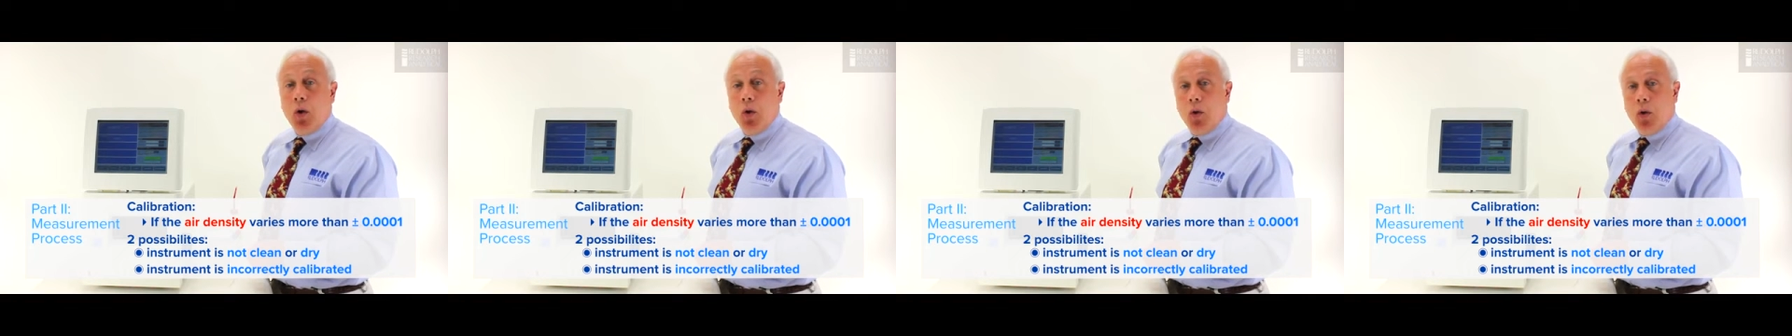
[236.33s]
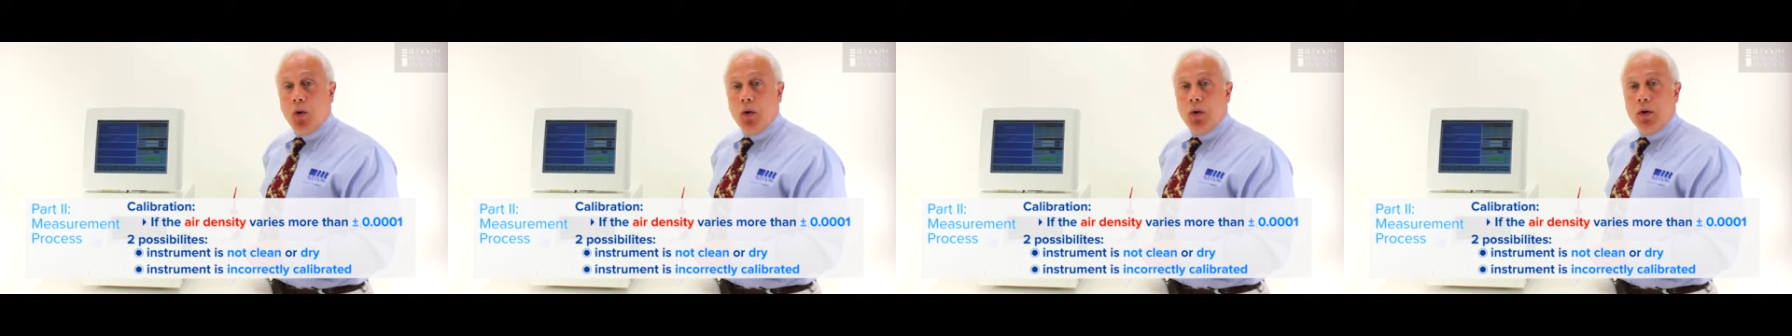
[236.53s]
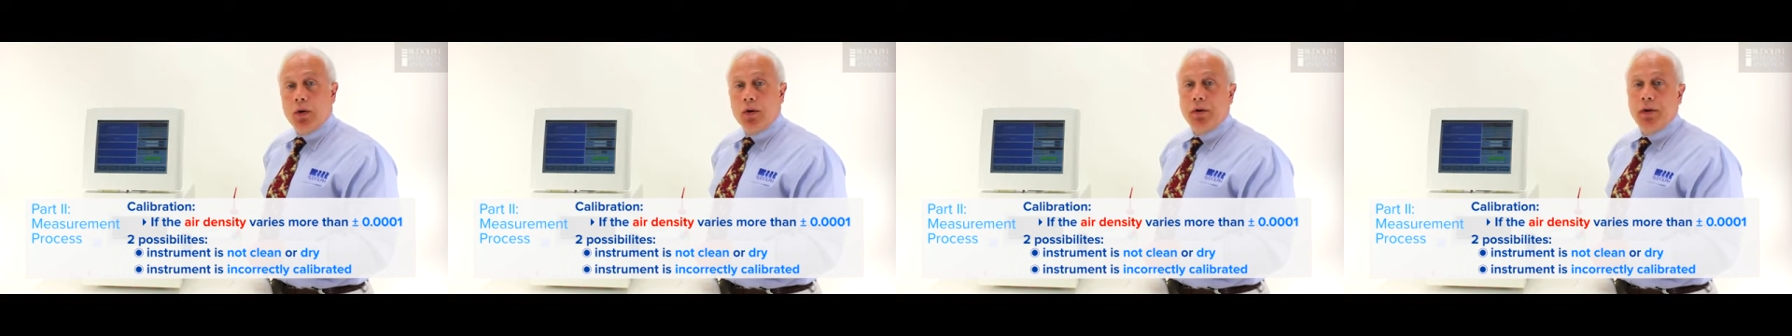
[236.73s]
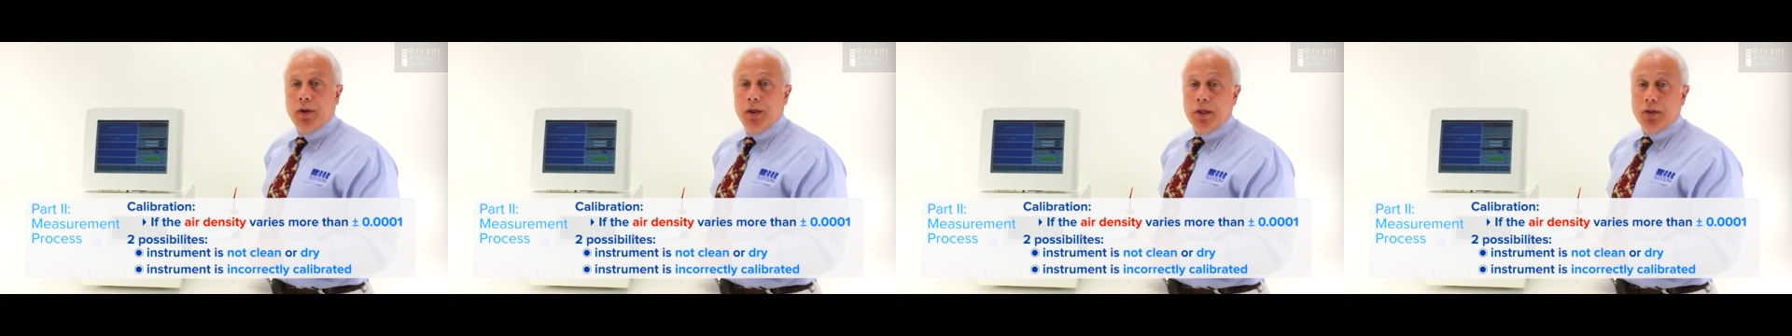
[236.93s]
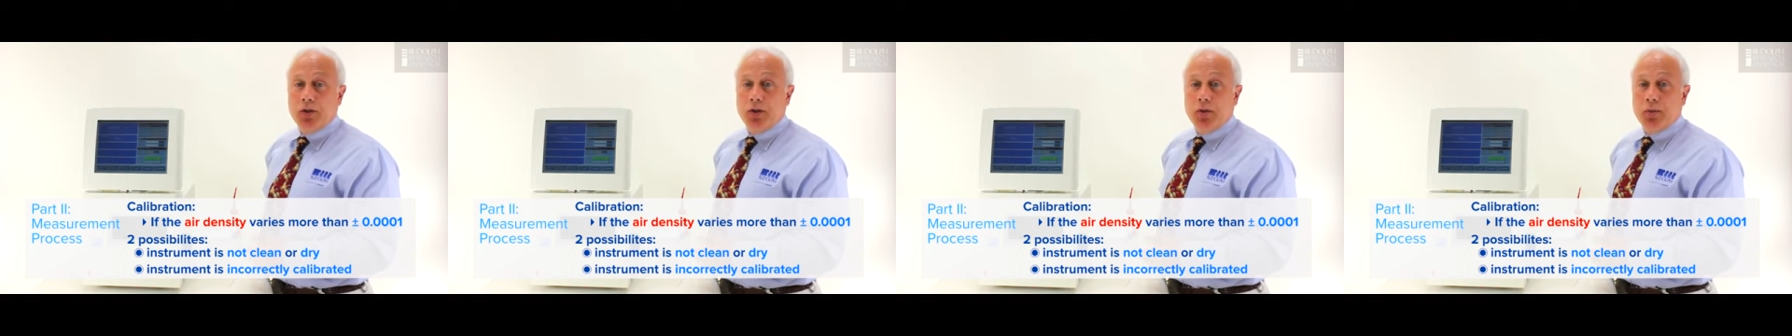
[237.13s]
or
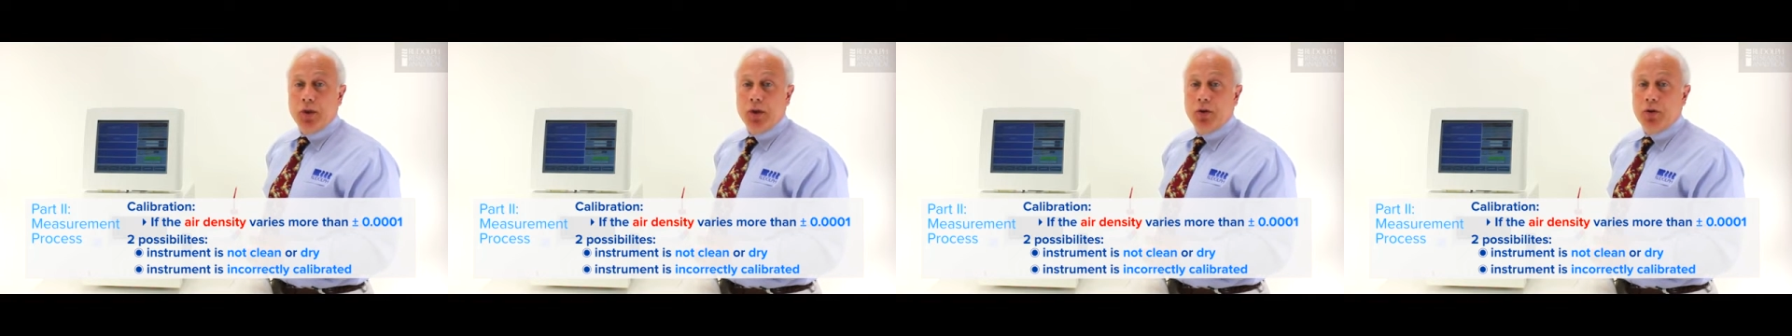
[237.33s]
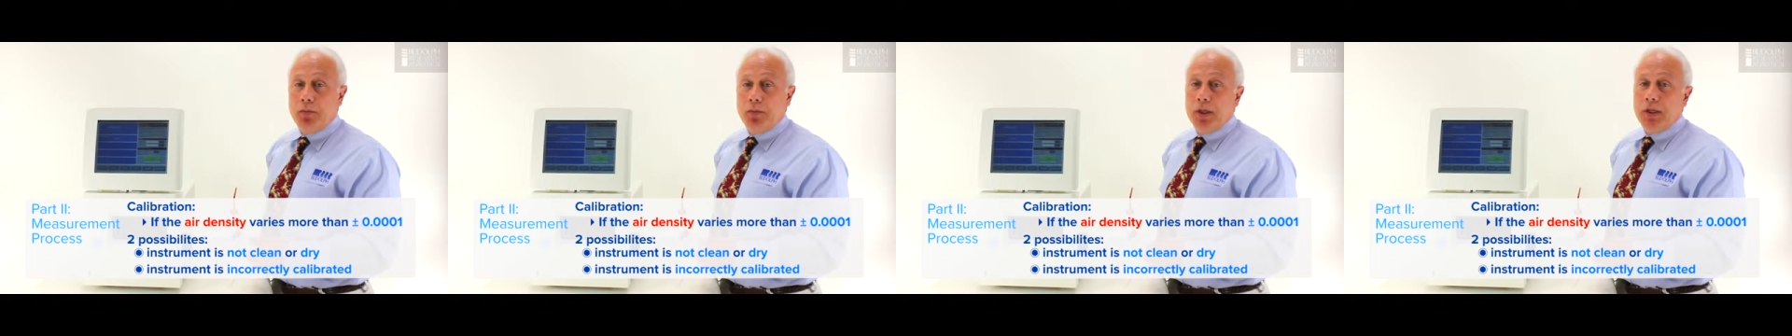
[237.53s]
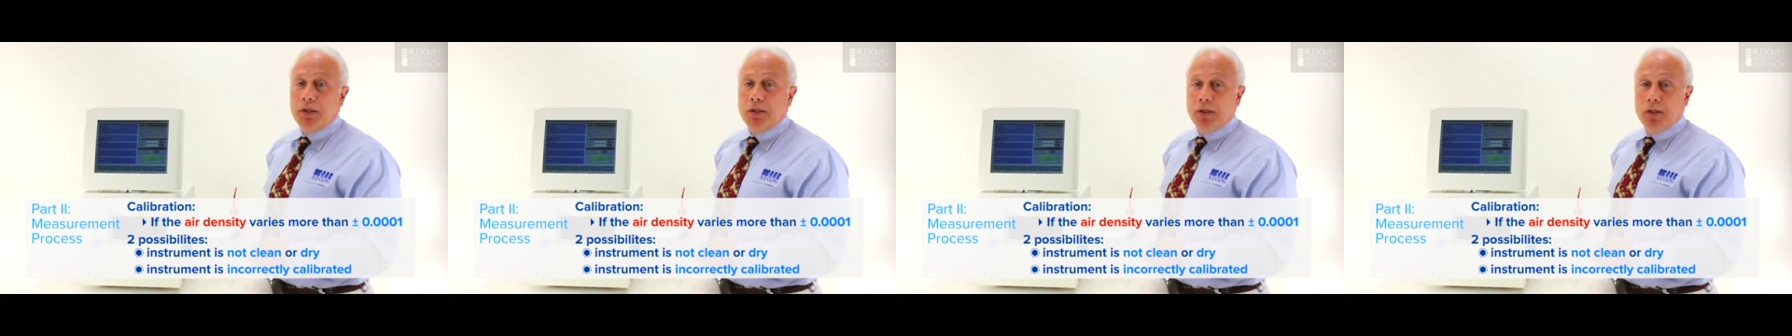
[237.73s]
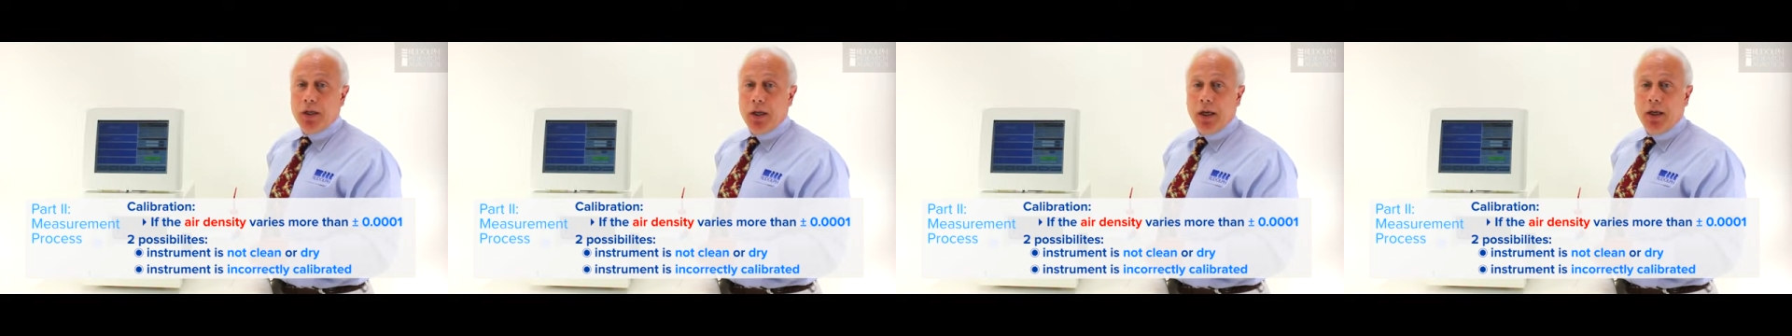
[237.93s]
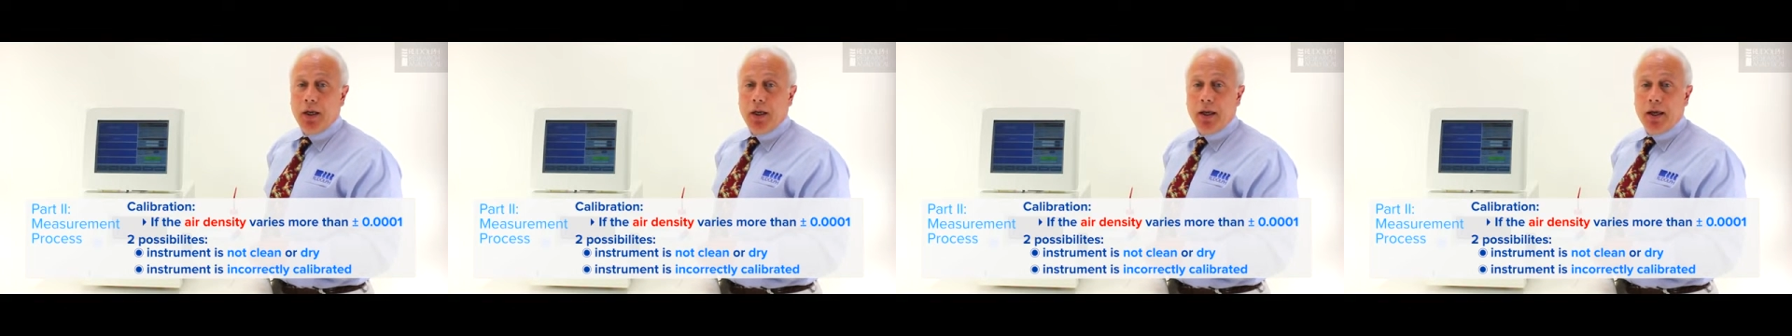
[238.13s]
the instrument could be
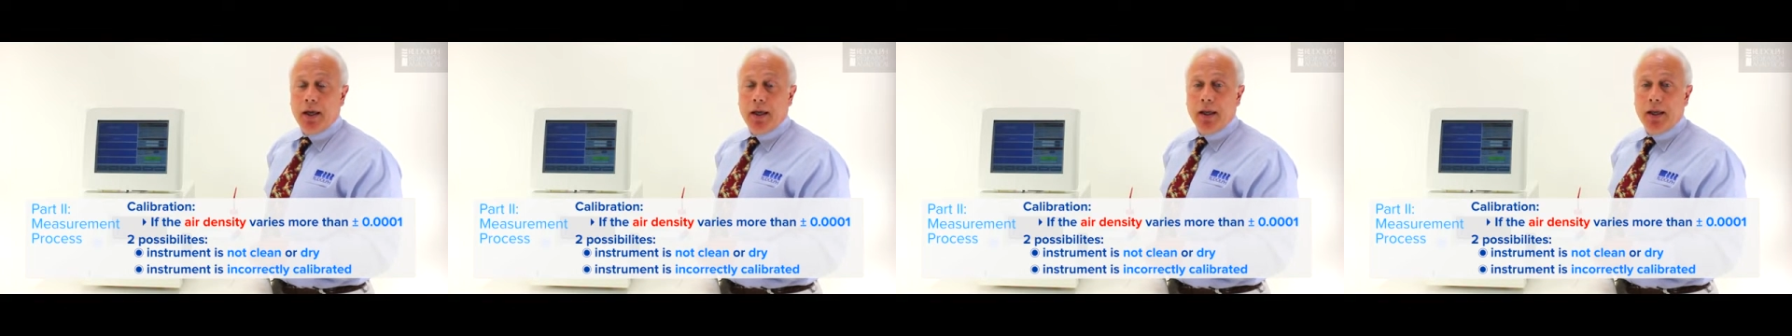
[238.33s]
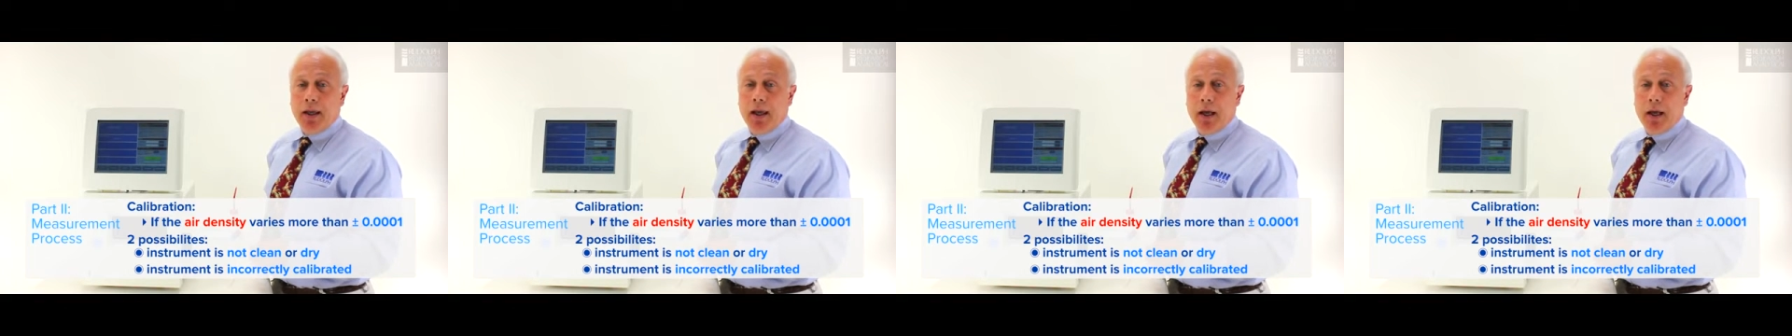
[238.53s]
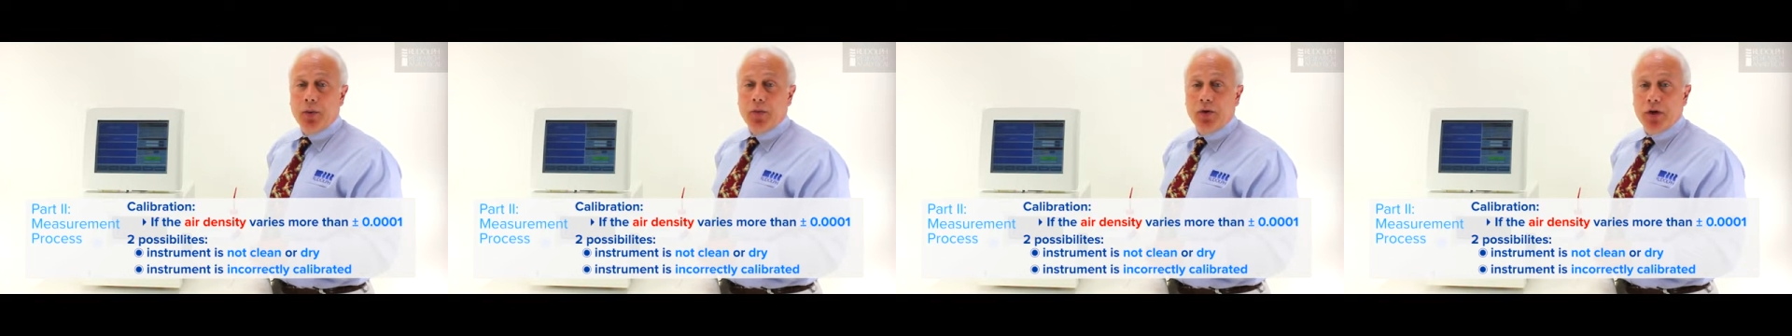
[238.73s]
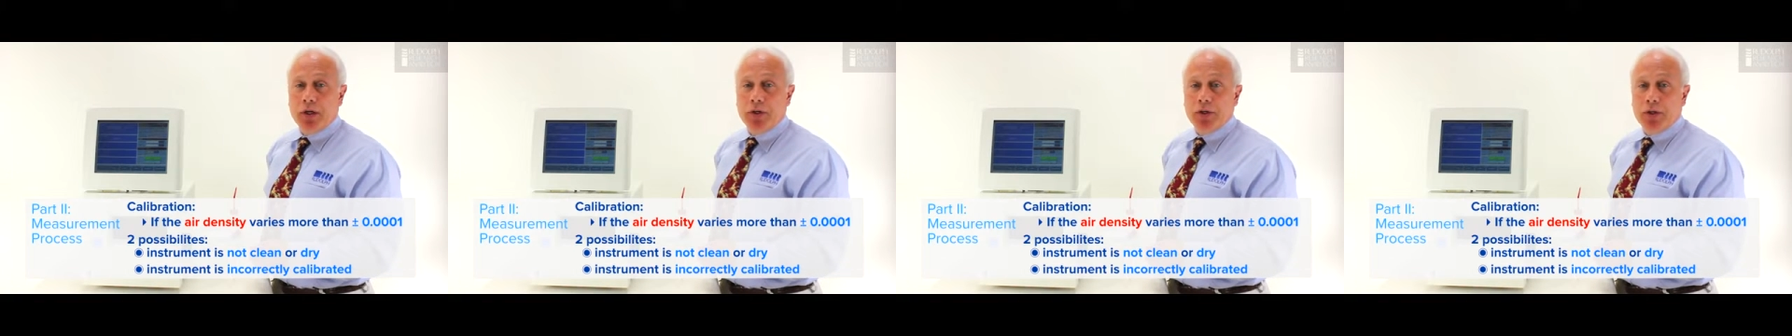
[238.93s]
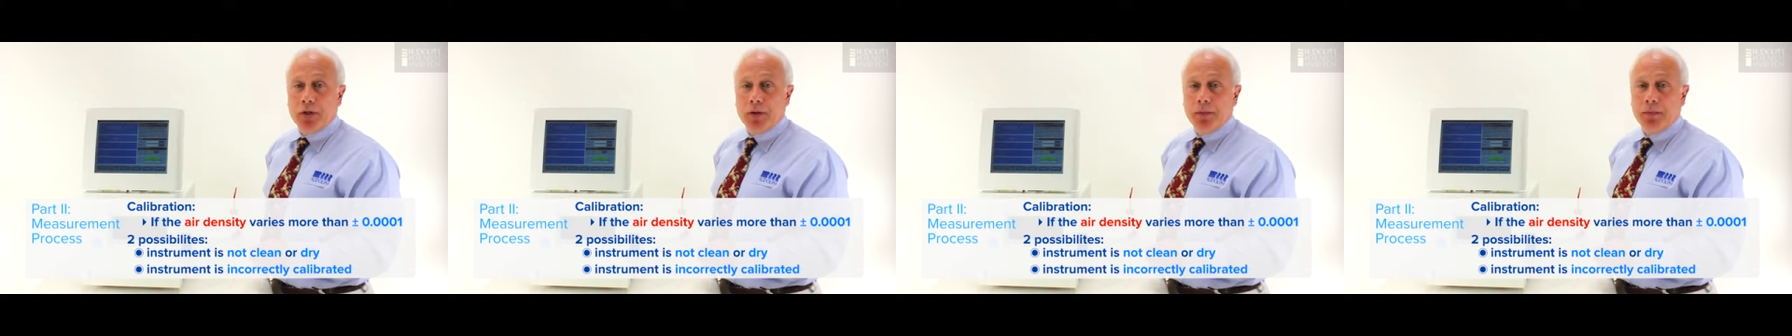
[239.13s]
slightly out of
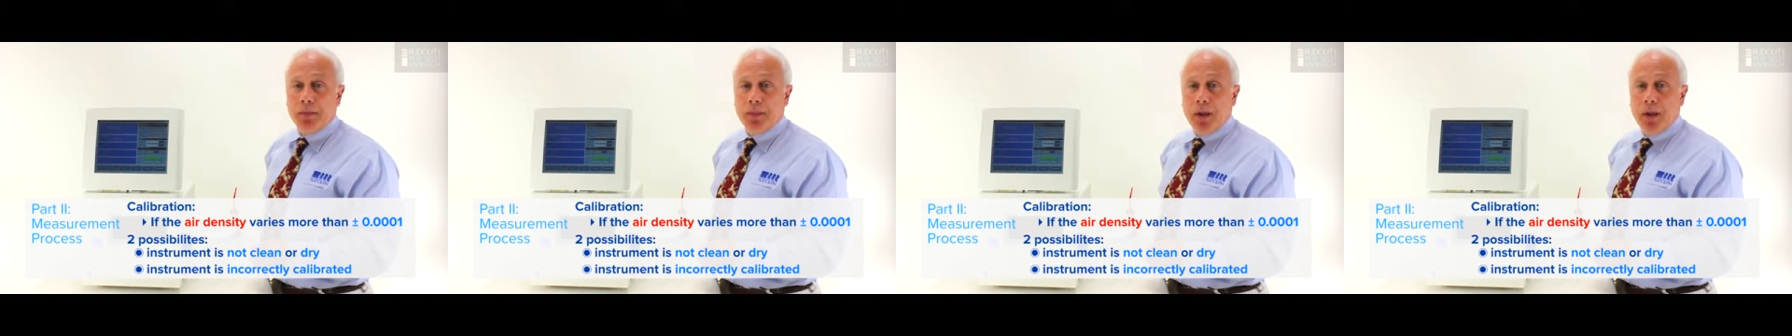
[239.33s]
calibration.